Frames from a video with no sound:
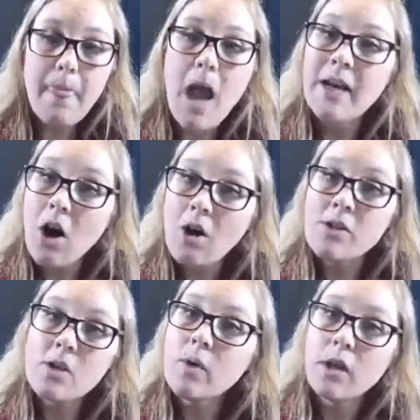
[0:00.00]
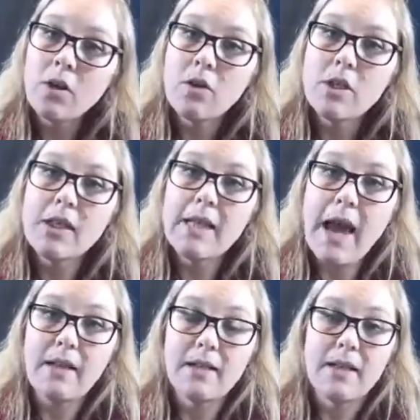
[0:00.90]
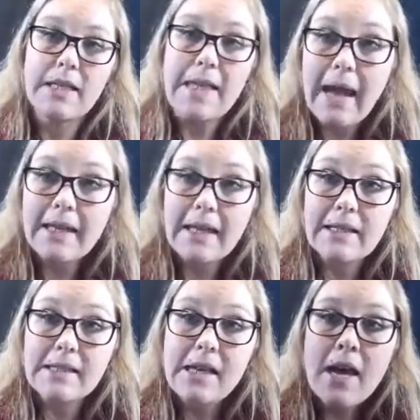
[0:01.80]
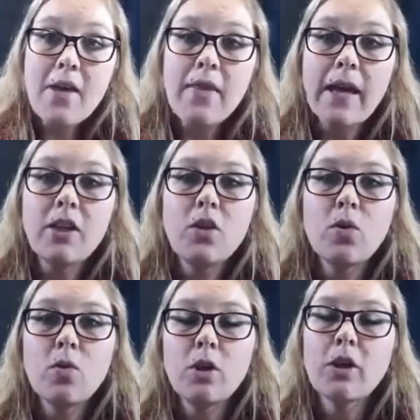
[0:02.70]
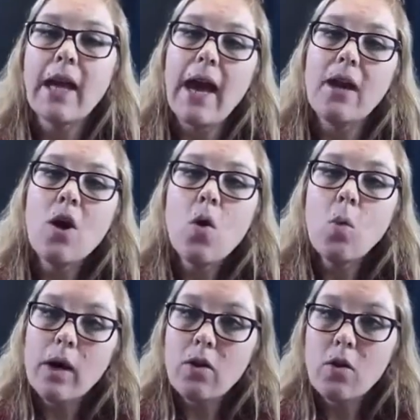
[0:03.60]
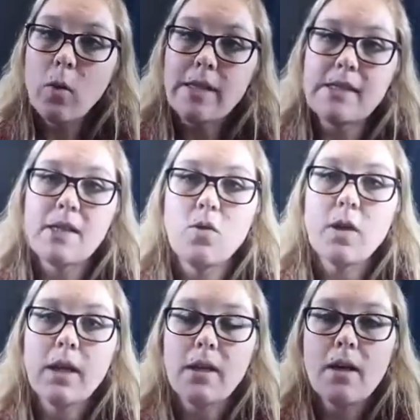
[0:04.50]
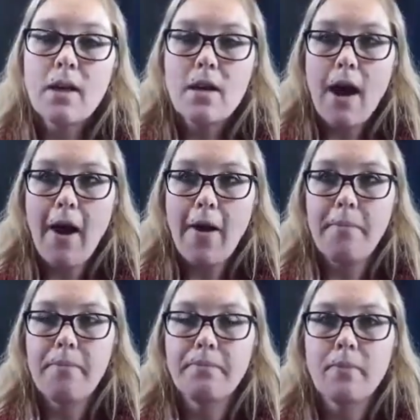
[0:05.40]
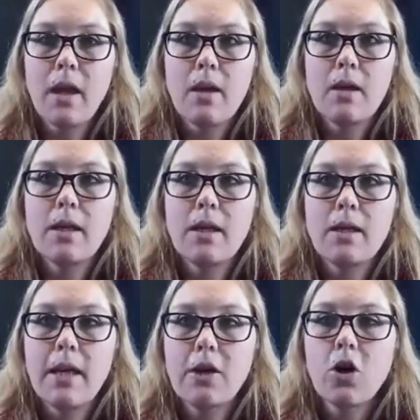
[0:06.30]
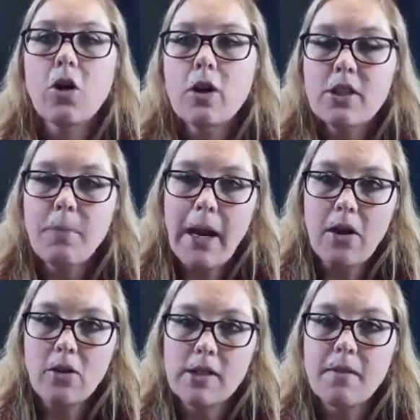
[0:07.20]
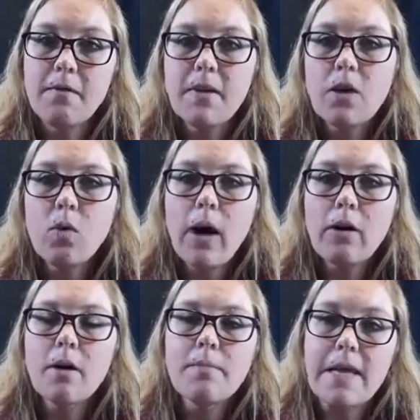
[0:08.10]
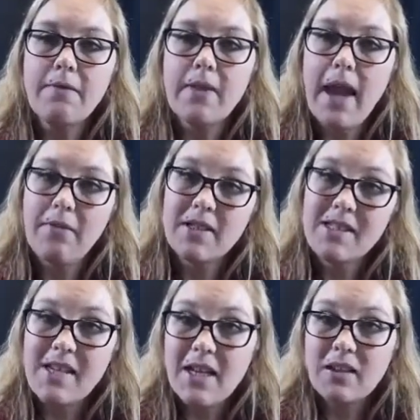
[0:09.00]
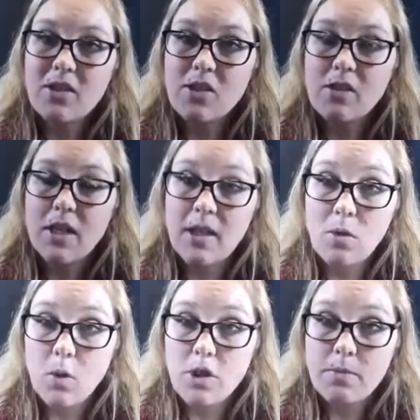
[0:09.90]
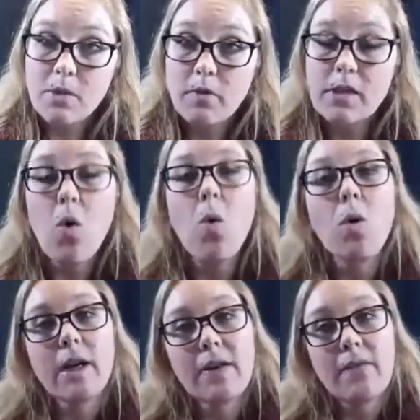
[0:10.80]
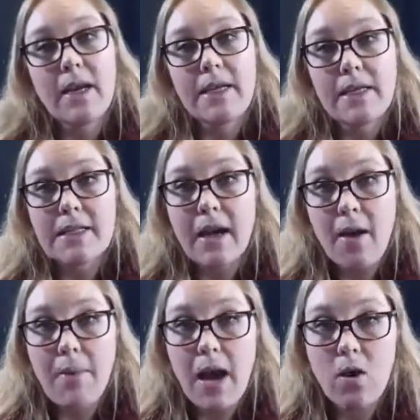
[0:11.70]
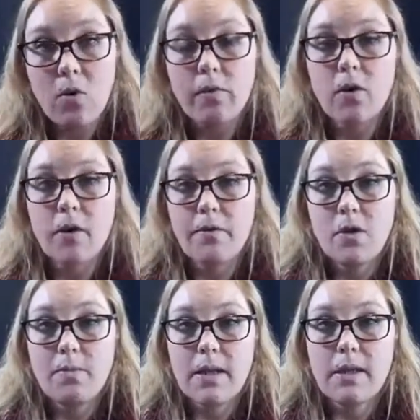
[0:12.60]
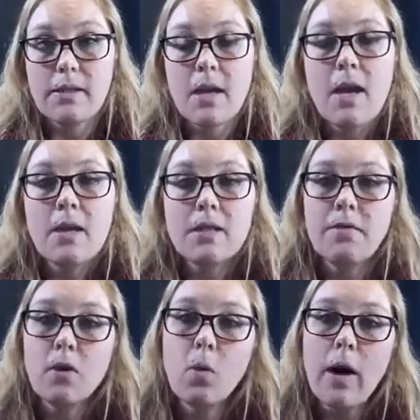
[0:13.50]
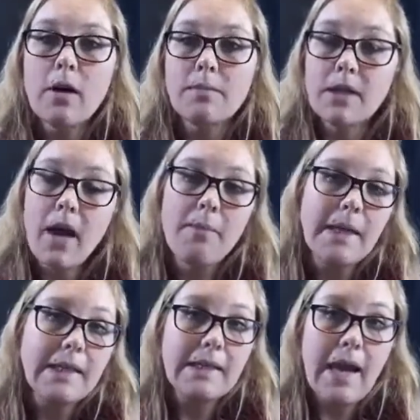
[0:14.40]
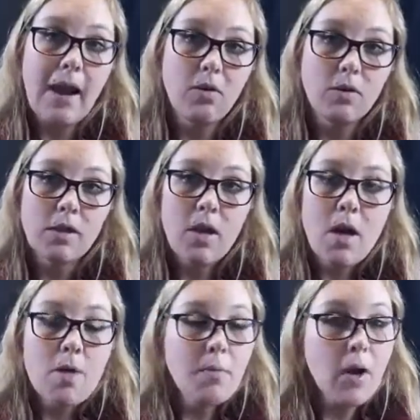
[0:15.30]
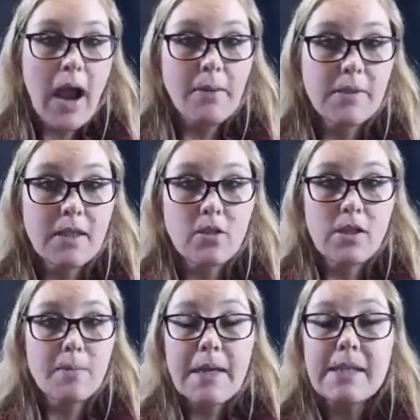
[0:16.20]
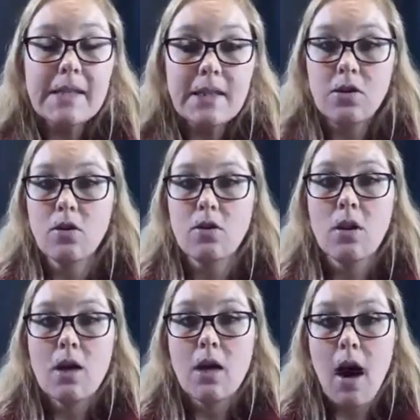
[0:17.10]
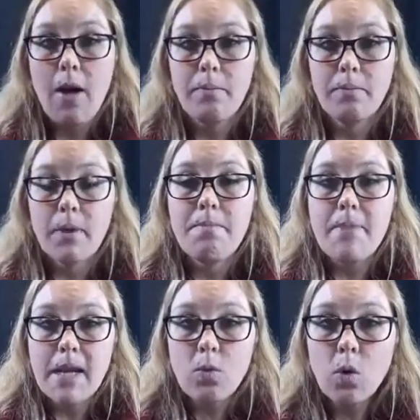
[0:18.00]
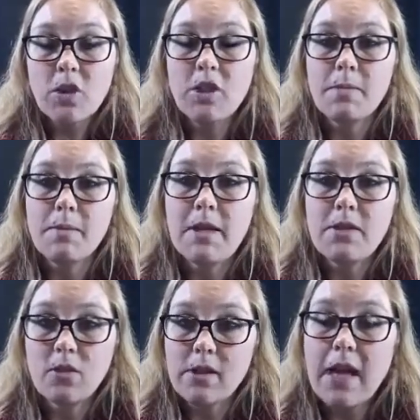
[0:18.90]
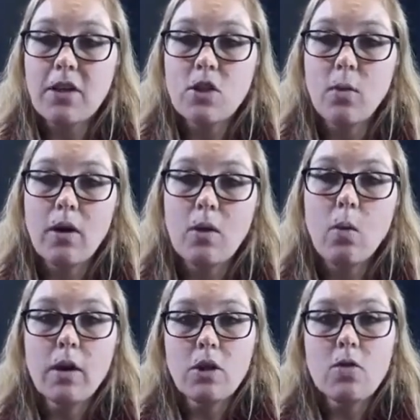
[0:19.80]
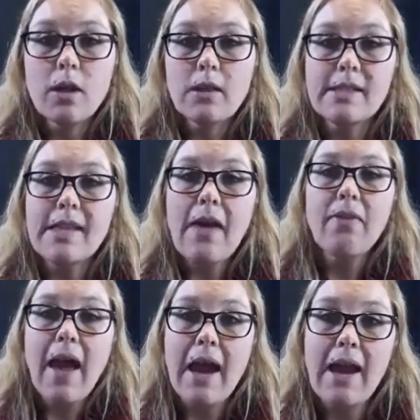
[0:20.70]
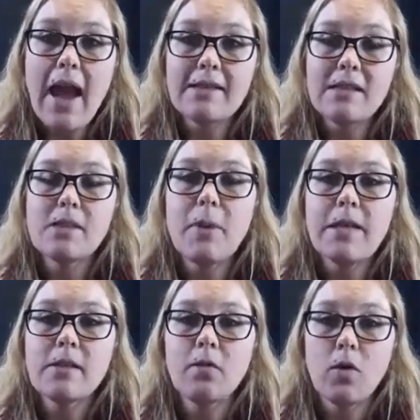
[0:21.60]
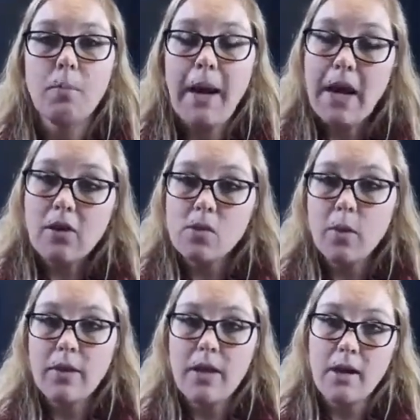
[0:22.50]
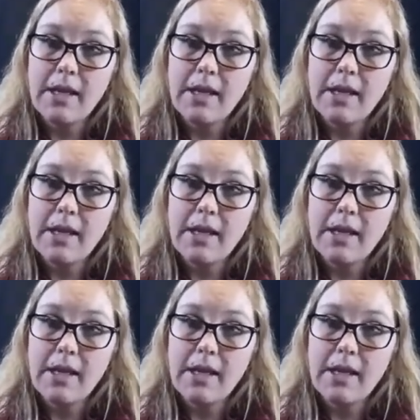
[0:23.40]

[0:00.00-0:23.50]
I'd also encourage in that case that you look at what are the ways that you can encourage parents to feel welcome if they have to stay in the worship service, or if they need to come out for a few minutes, to feel welcome to come in and out. Perhaps there's space in your main worship space, your sanctuary, where you can set that as a space for parents with young